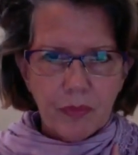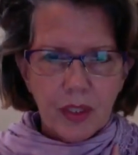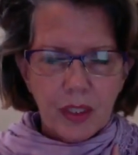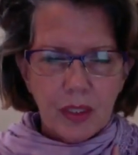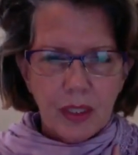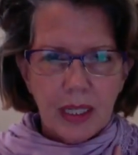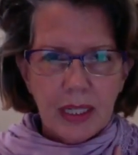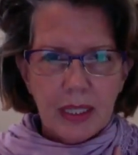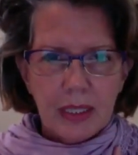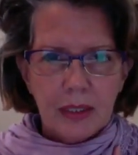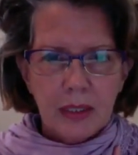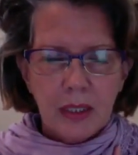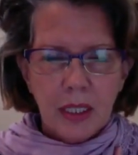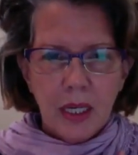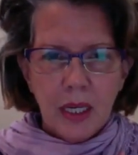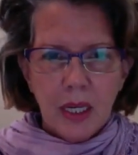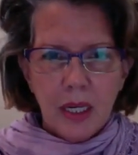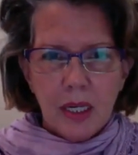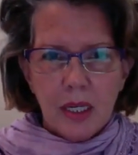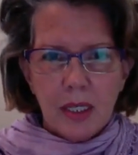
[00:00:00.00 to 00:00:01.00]
Okay,
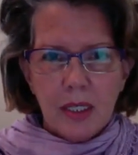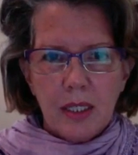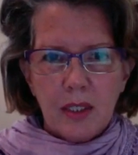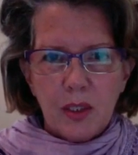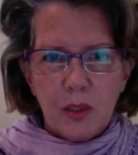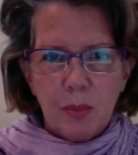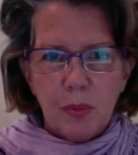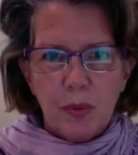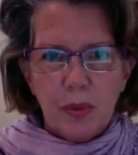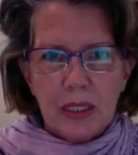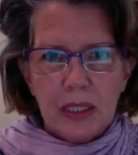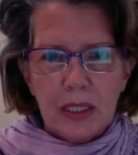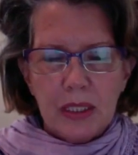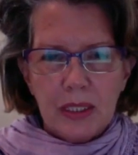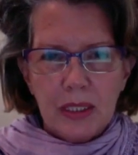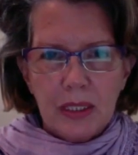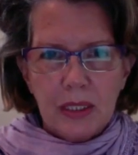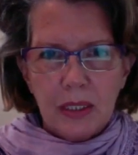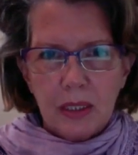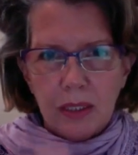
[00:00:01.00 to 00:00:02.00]
next point
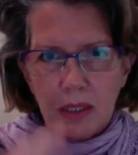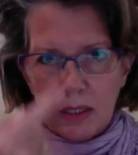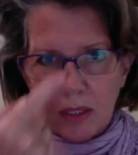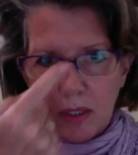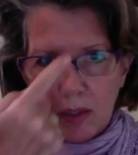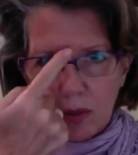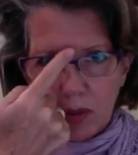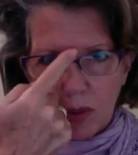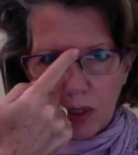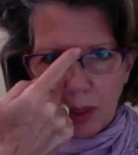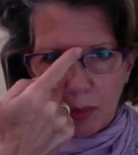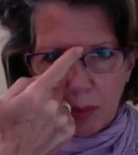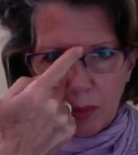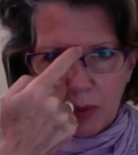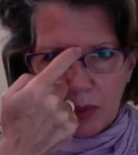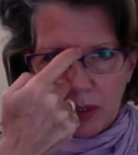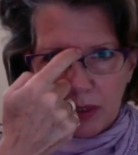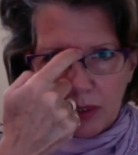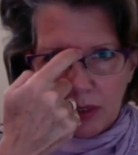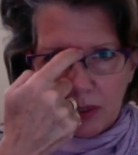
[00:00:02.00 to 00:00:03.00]
is the third eye
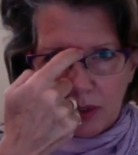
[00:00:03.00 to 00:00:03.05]
point.